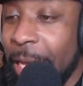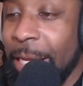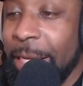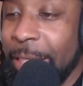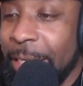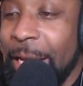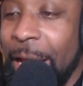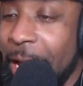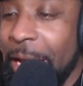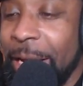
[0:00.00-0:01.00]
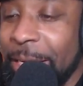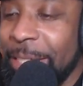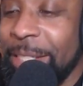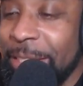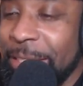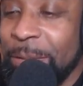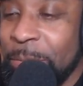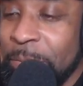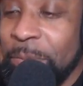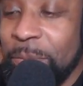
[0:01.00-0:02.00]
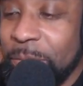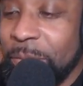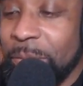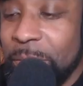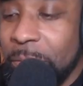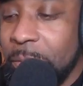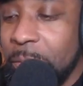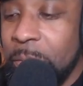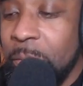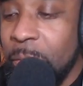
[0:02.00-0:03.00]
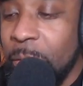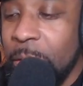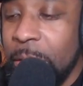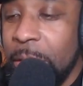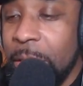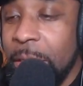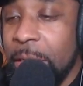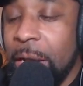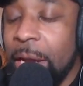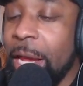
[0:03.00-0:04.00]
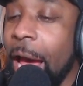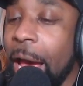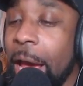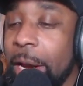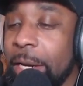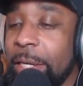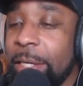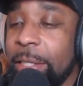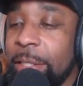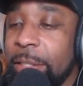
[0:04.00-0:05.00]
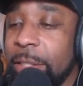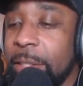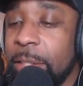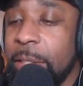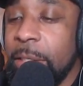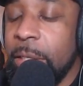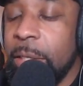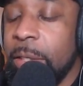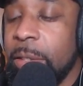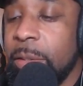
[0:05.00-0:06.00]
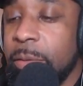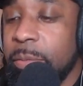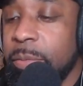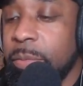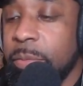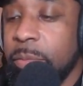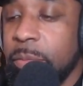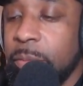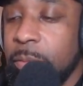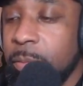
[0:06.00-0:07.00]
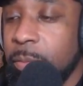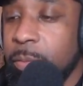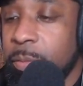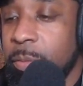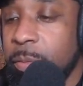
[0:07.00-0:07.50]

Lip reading: Women's charities bullshit. They, thought it would be a good idea, and guarantee you, if that didn't happen, they